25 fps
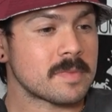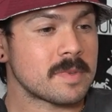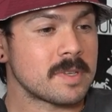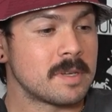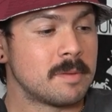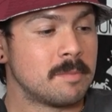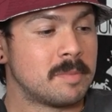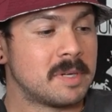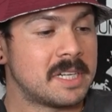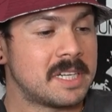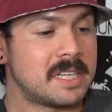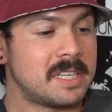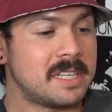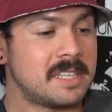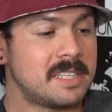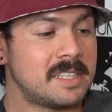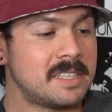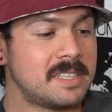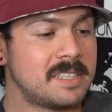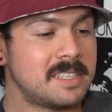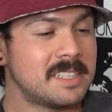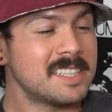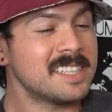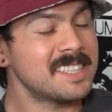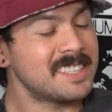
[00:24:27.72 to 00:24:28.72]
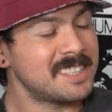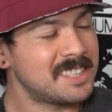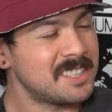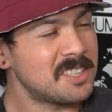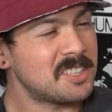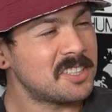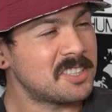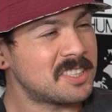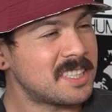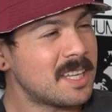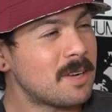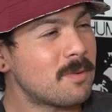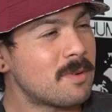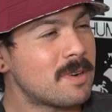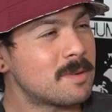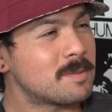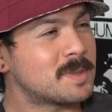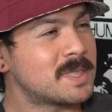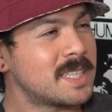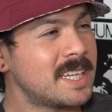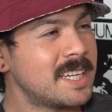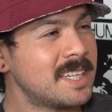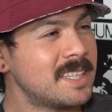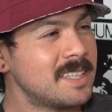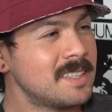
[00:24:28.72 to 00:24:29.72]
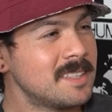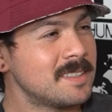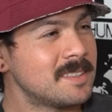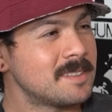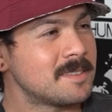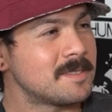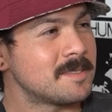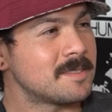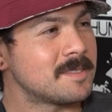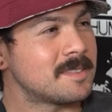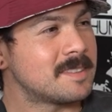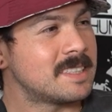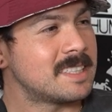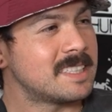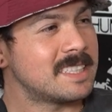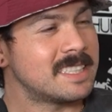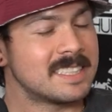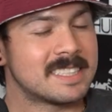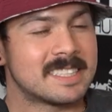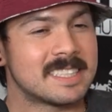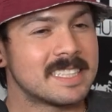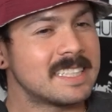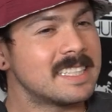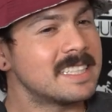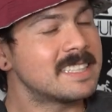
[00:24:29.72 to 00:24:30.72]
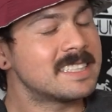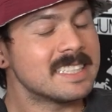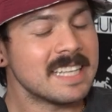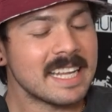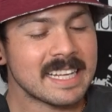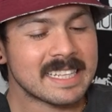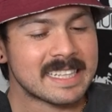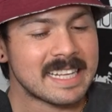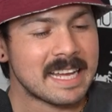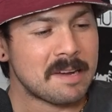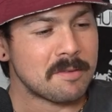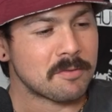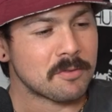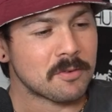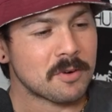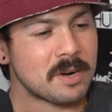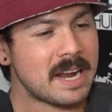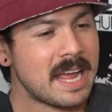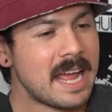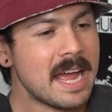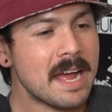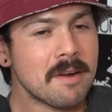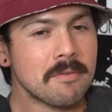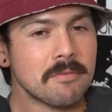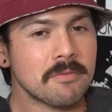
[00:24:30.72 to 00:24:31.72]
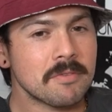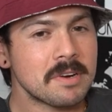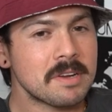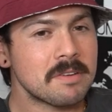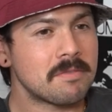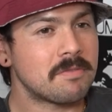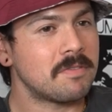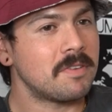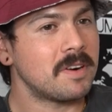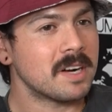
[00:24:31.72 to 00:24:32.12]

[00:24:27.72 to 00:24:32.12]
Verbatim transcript: But do you understand what I'm saying? Yeah. It's like that for every